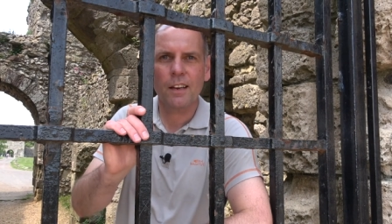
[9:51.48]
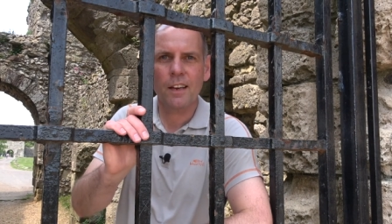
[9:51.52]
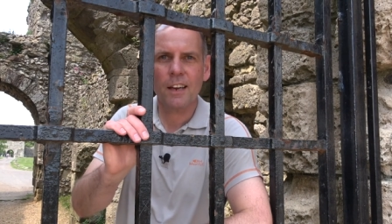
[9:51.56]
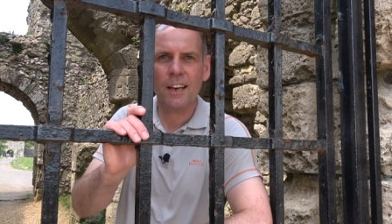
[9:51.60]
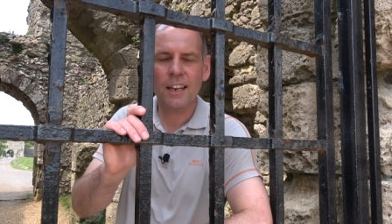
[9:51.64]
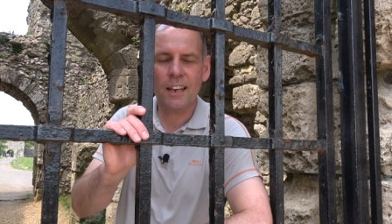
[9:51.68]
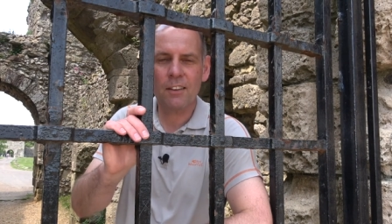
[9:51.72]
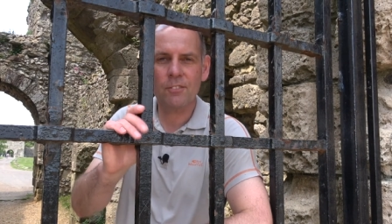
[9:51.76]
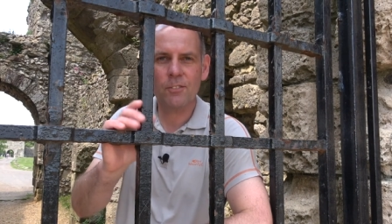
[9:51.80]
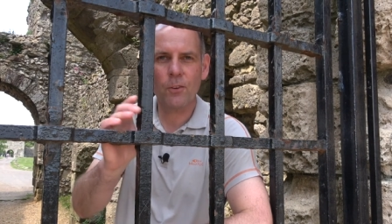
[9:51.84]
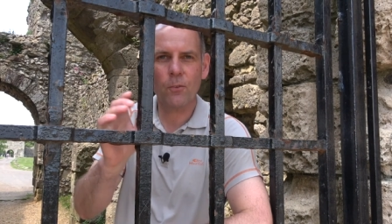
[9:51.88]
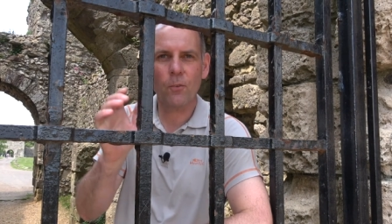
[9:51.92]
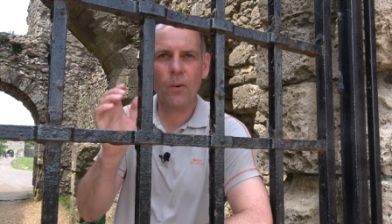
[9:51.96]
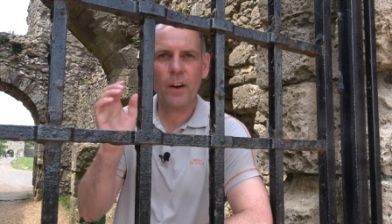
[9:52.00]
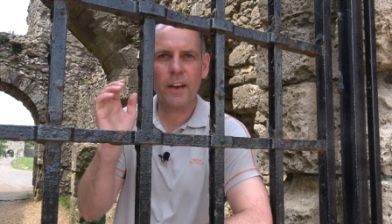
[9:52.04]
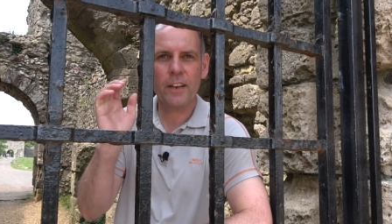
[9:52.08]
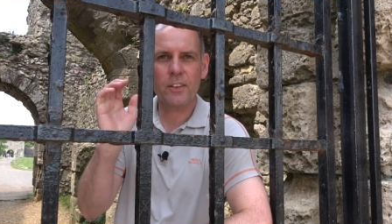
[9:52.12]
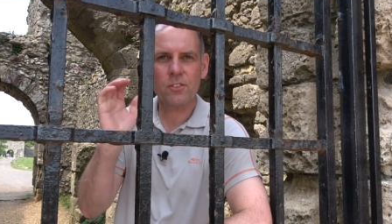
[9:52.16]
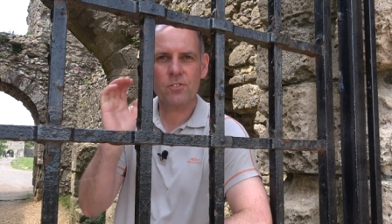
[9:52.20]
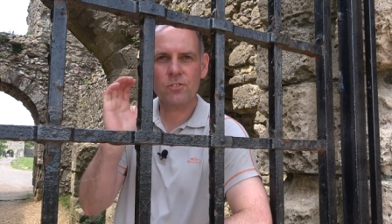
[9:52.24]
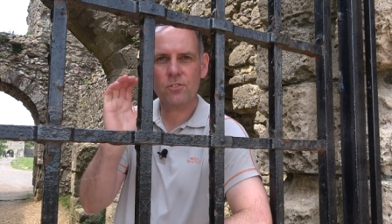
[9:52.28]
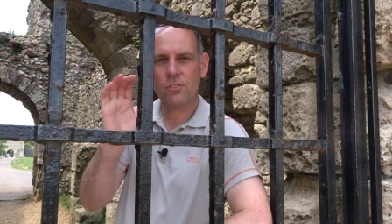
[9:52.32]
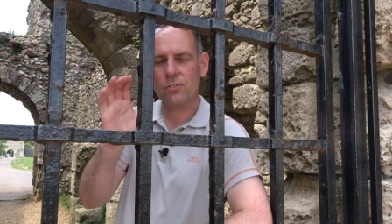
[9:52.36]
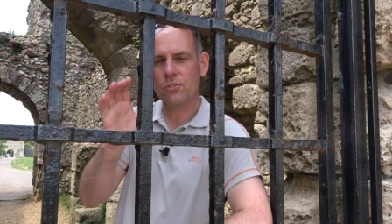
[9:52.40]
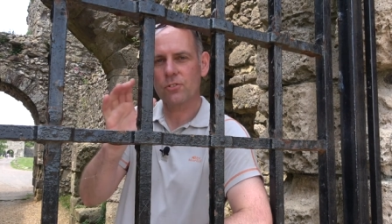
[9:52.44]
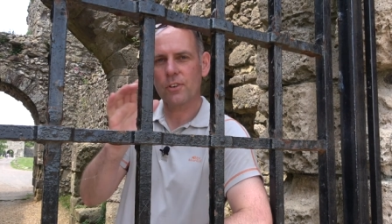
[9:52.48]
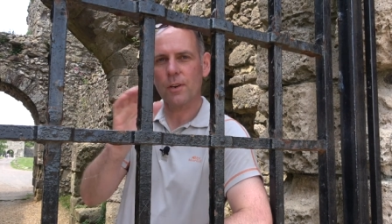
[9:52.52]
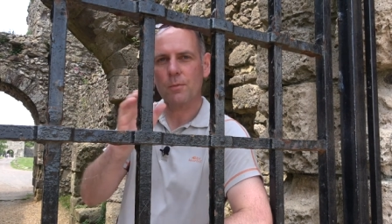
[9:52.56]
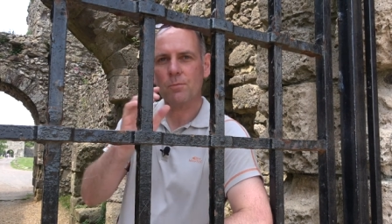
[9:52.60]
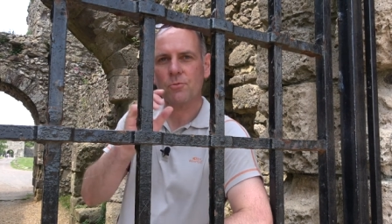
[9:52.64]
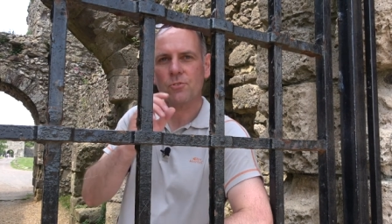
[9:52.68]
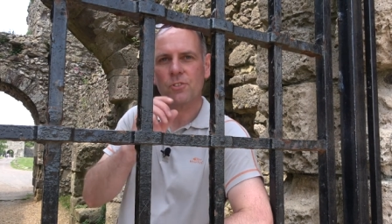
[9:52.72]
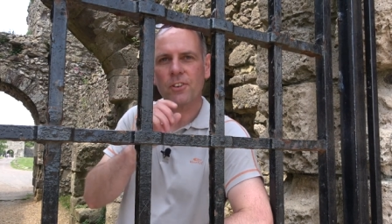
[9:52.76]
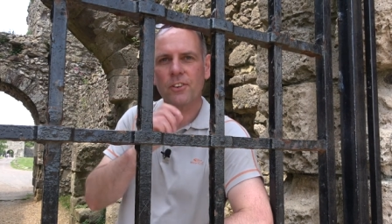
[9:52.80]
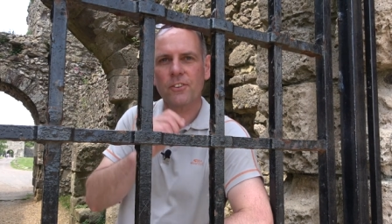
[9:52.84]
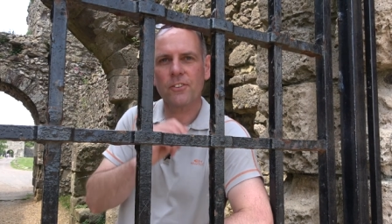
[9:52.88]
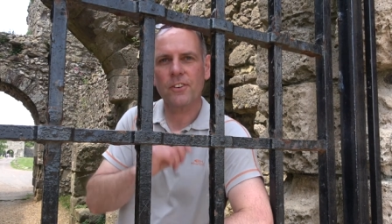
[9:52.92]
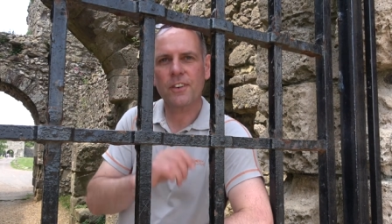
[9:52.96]
I love the way
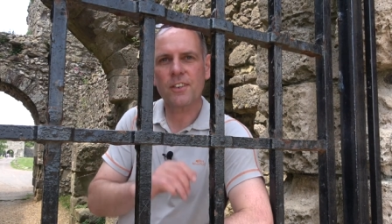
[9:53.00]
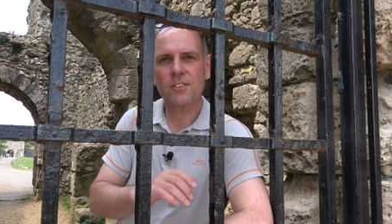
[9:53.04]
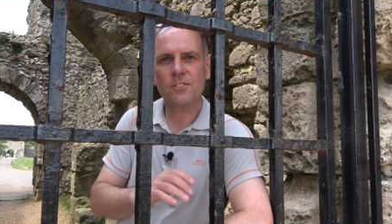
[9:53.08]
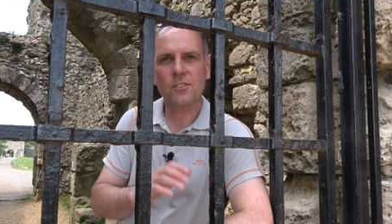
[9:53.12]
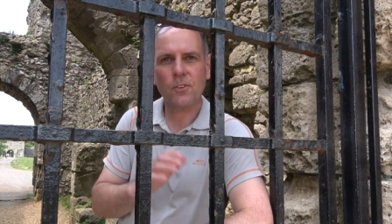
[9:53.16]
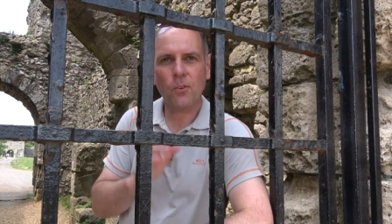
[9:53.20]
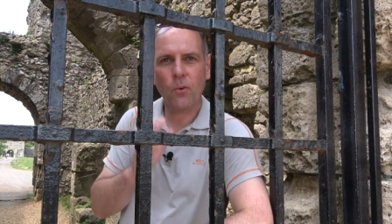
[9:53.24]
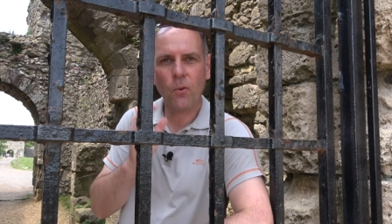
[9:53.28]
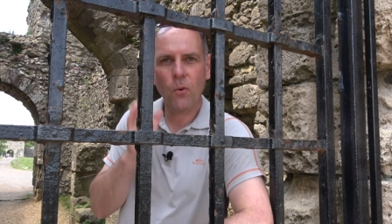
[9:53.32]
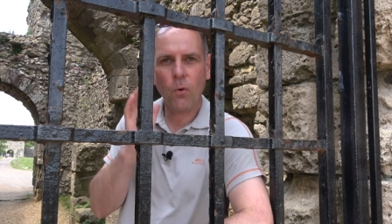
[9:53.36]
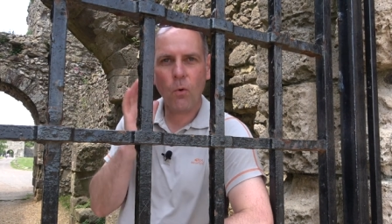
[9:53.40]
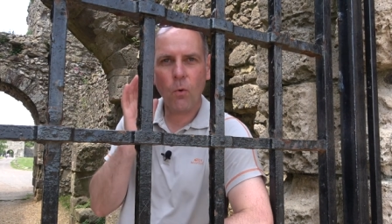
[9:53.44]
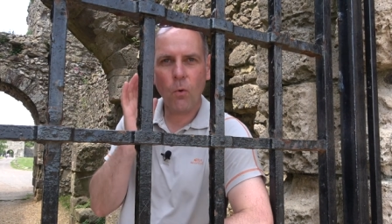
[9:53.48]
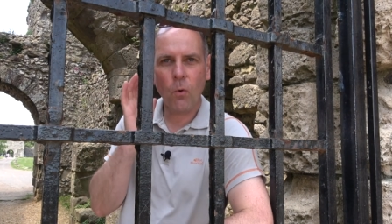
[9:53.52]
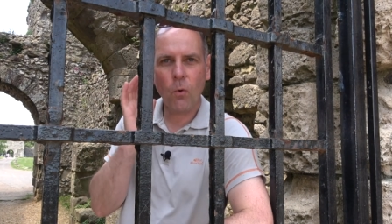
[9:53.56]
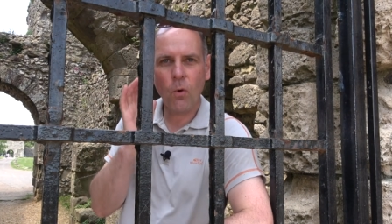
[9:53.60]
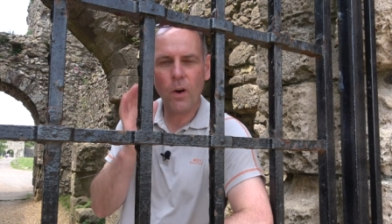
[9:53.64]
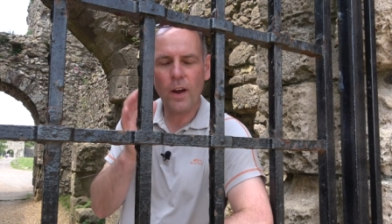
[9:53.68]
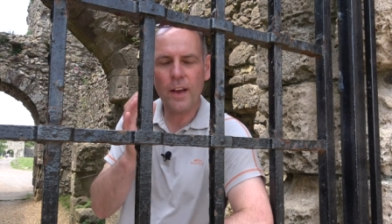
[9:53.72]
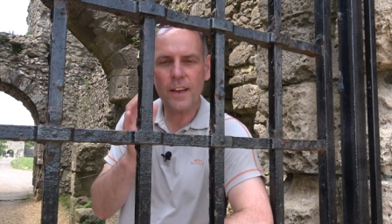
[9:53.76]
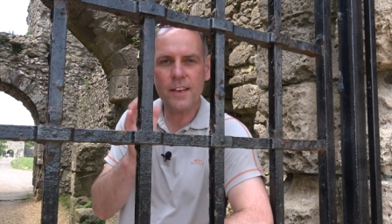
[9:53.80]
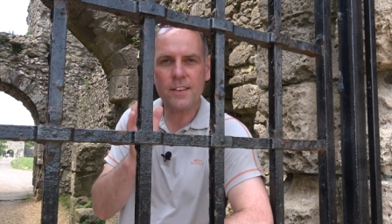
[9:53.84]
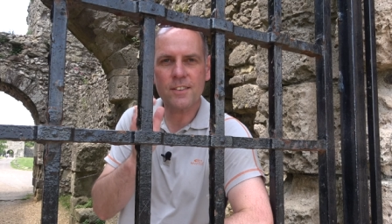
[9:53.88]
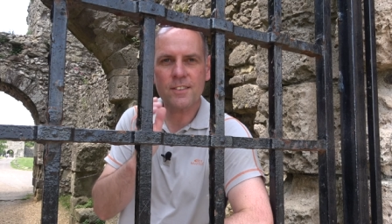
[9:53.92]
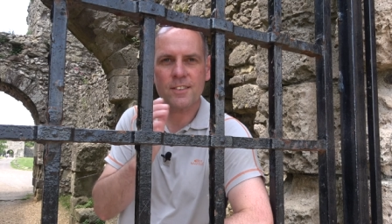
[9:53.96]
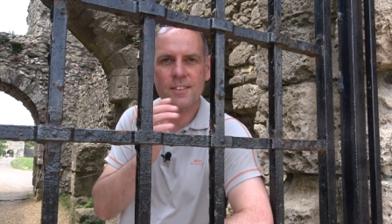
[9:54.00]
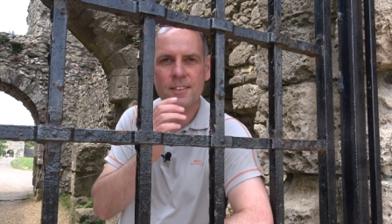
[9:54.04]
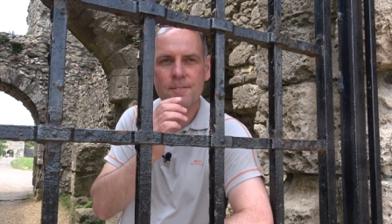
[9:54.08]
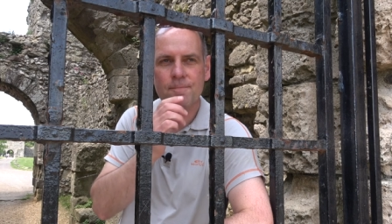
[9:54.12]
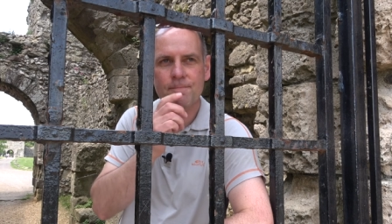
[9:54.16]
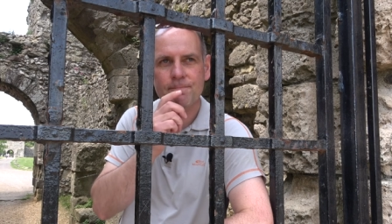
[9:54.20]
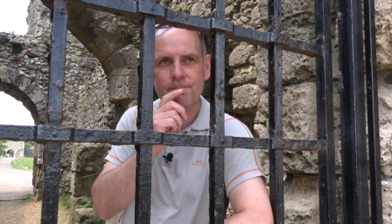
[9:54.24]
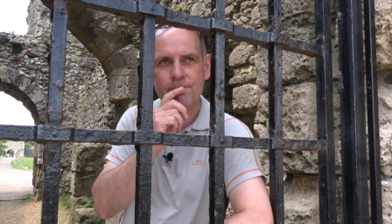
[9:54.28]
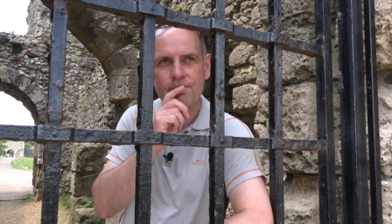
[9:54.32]
scripture is always